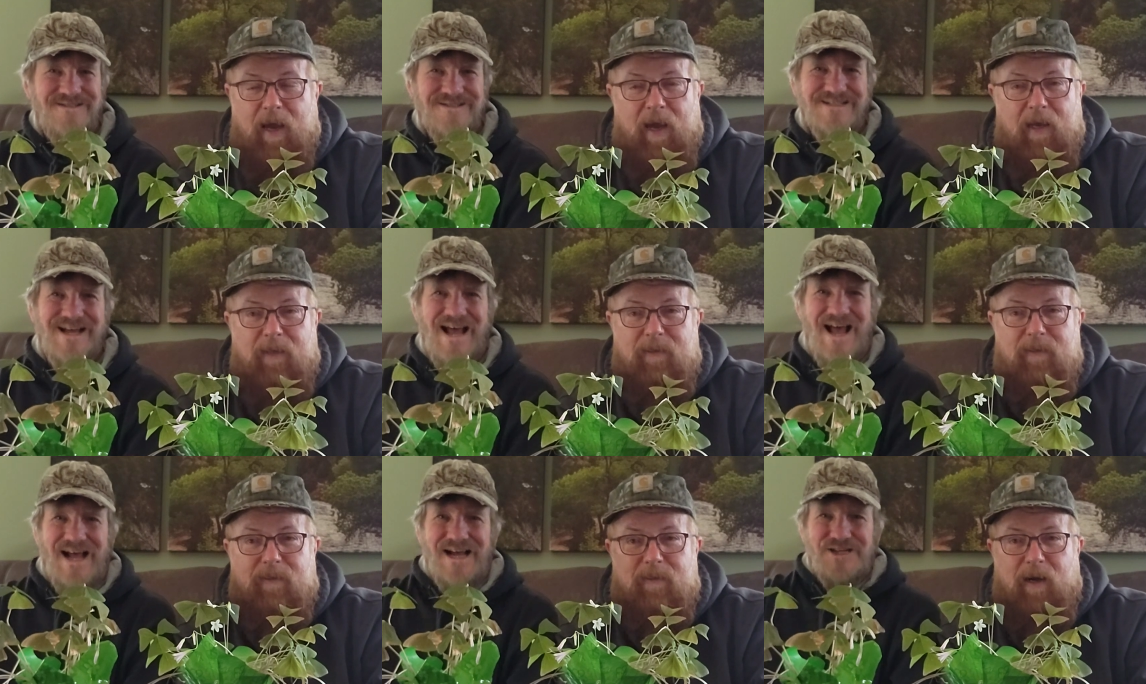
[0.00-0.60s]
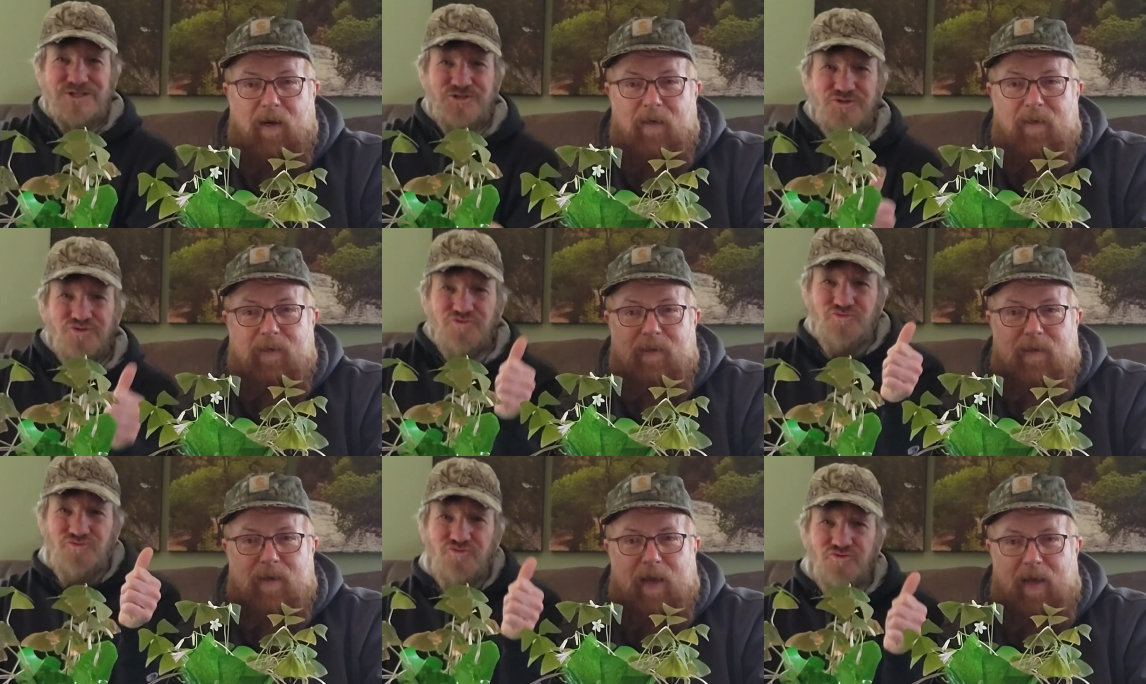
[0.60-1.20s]
Speaker 1: and start
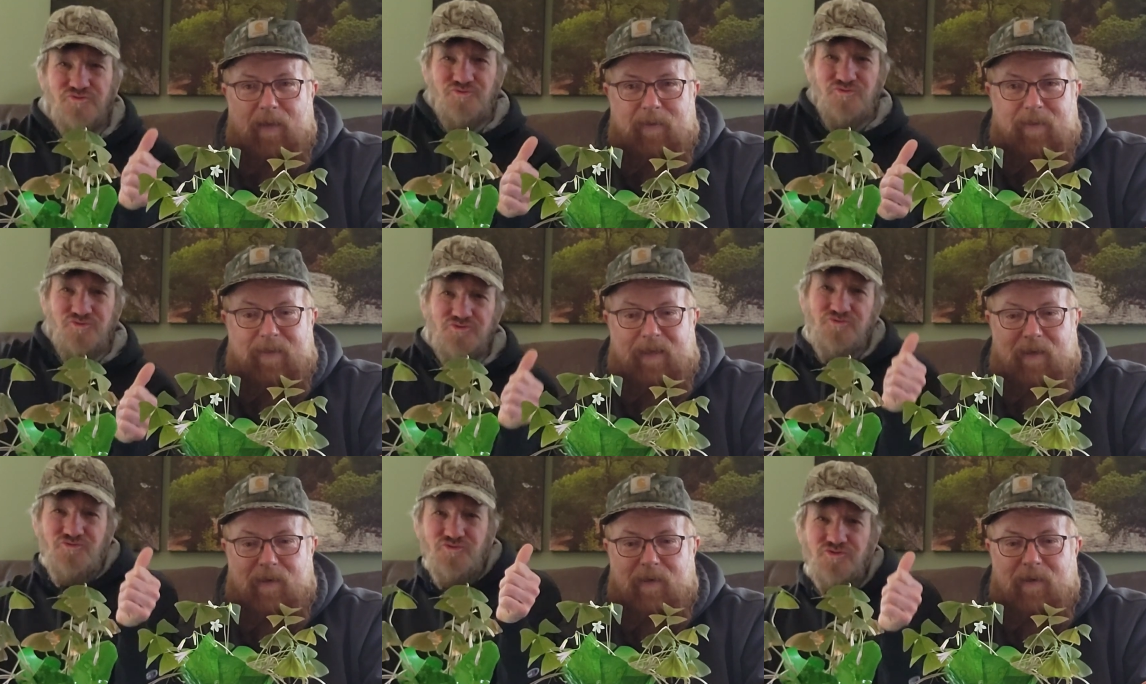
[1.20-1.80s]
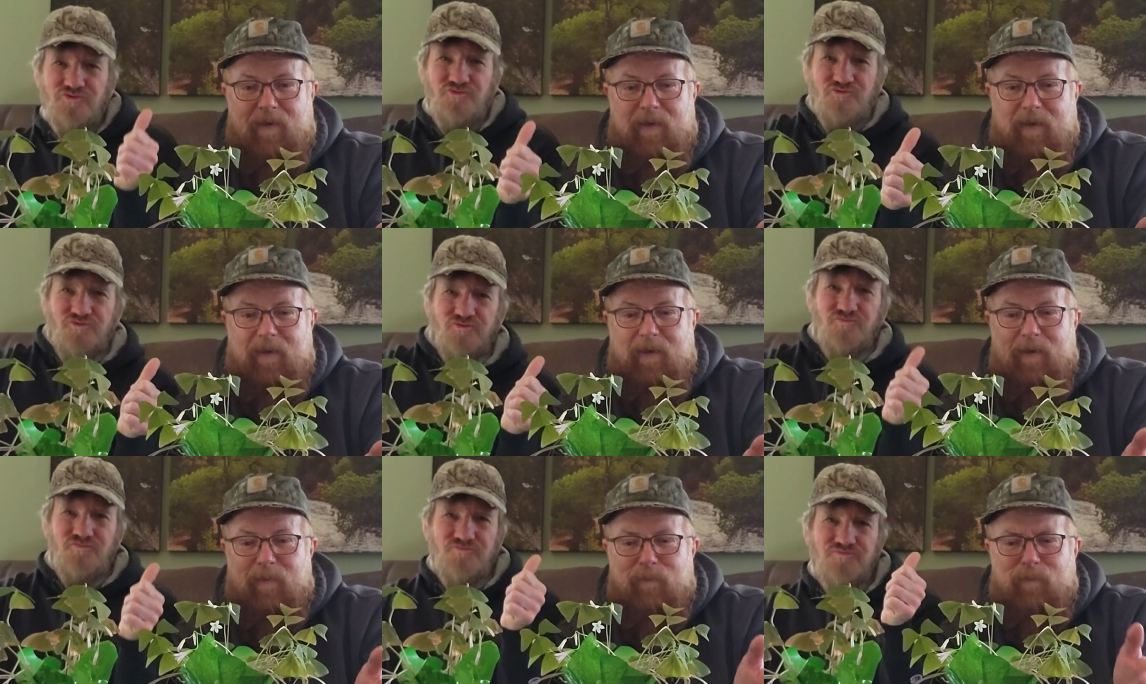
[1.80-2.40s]
dancing
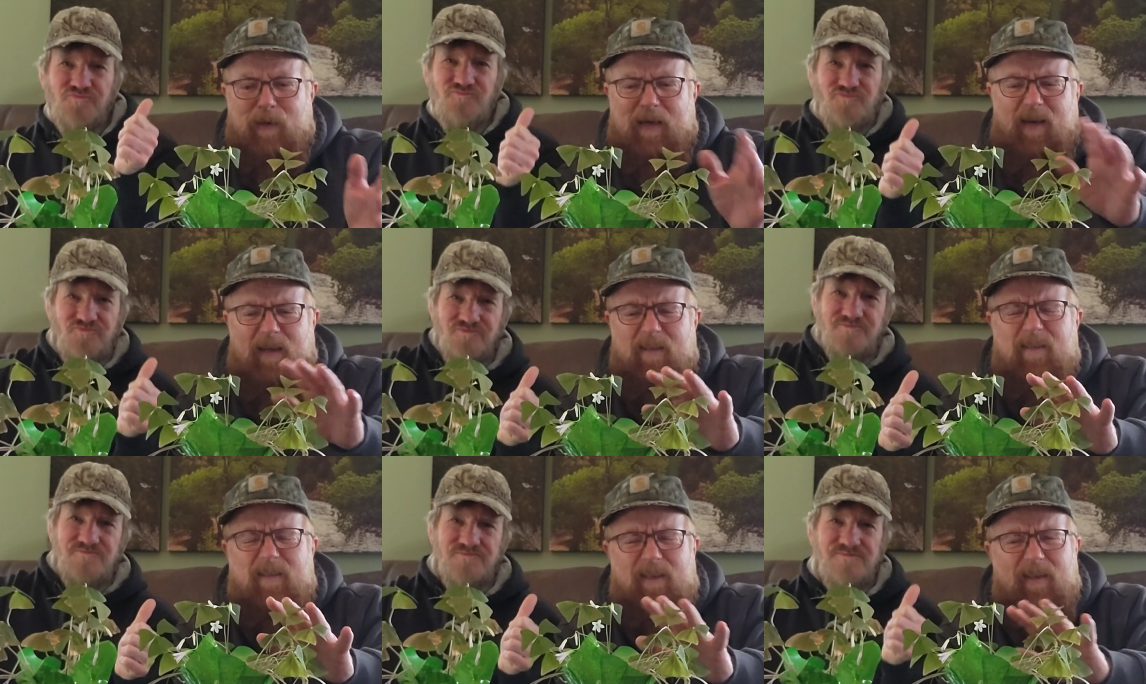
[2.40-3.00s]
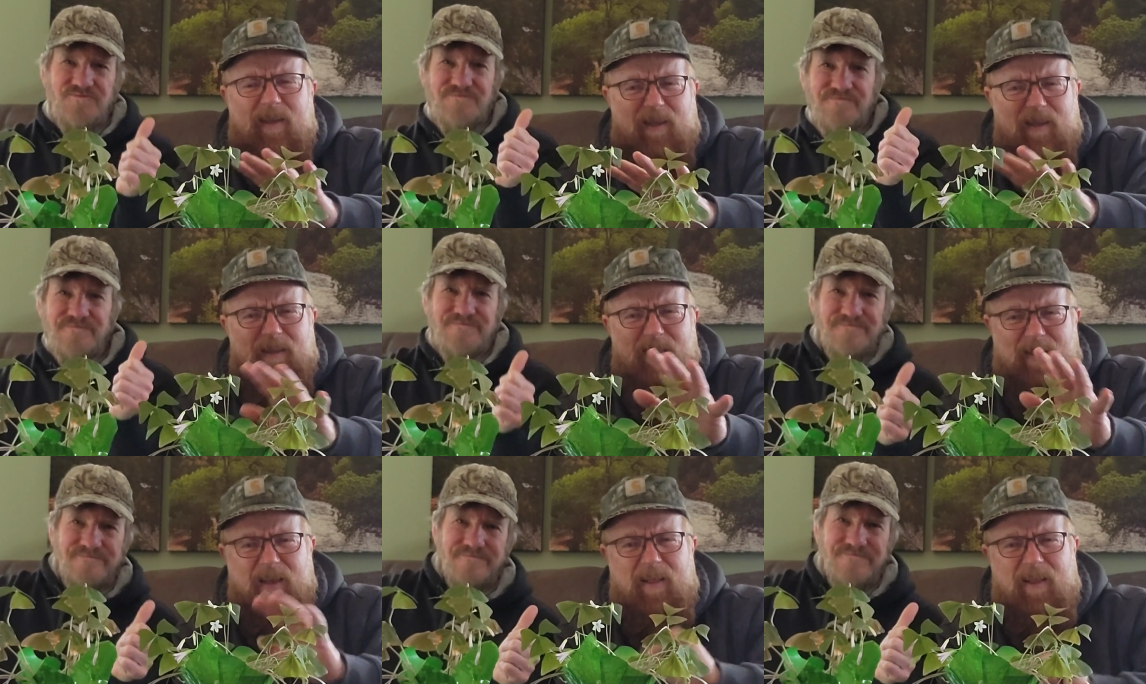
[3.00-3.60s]
because
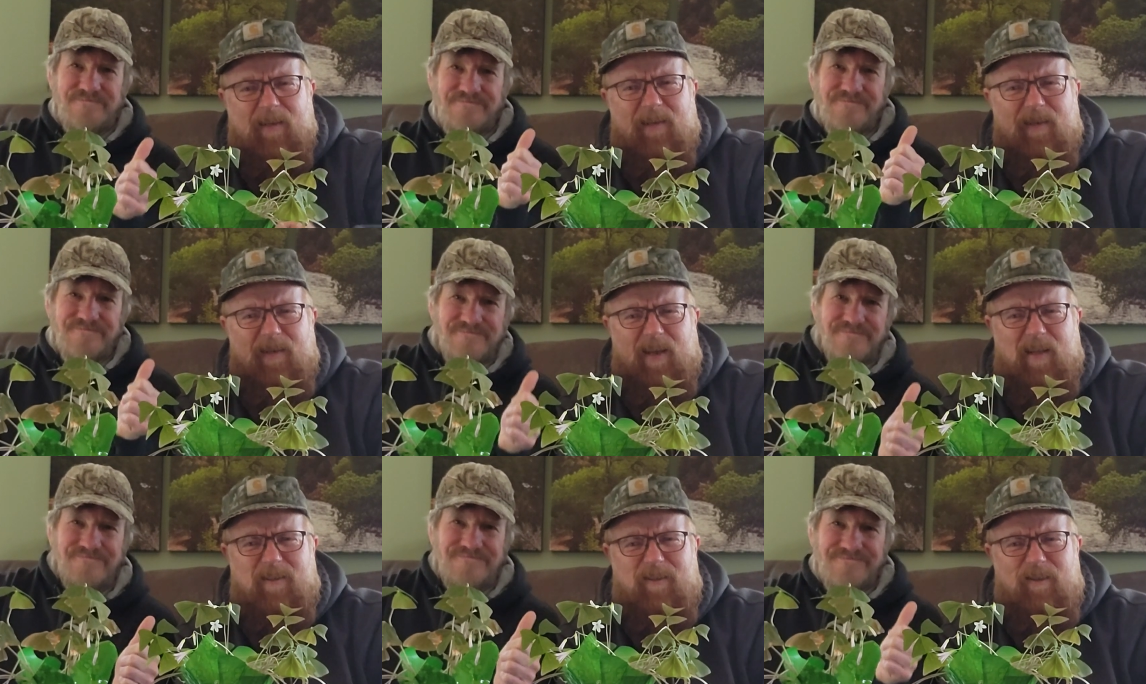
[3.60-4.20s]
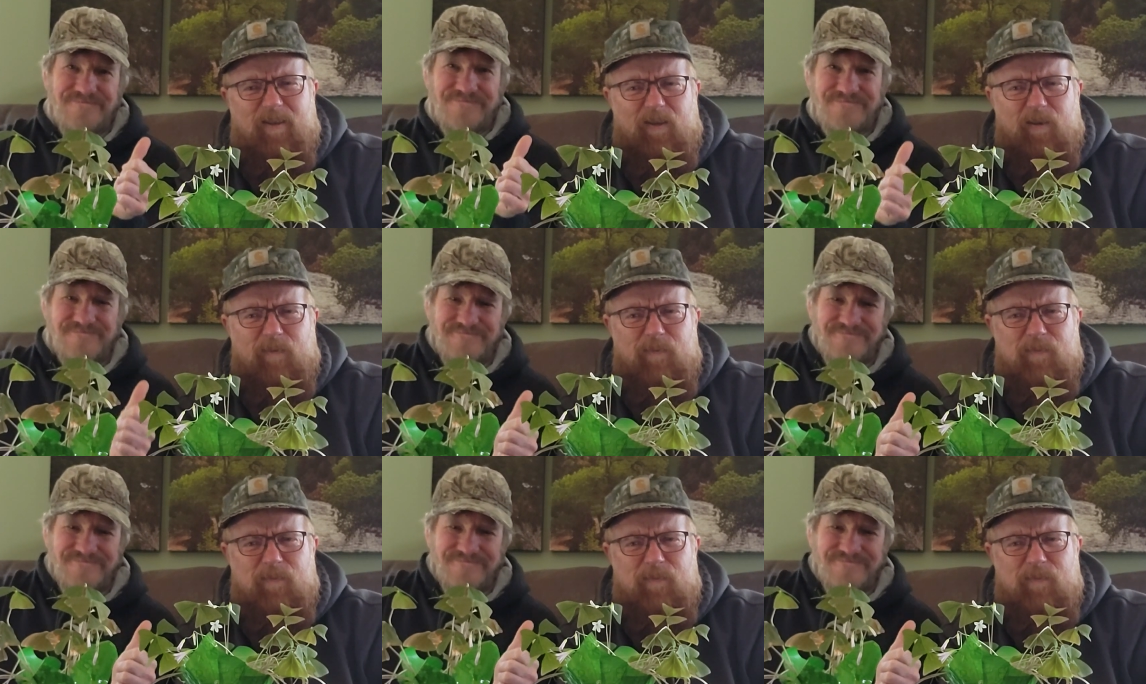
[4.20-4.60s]
they like to dance too.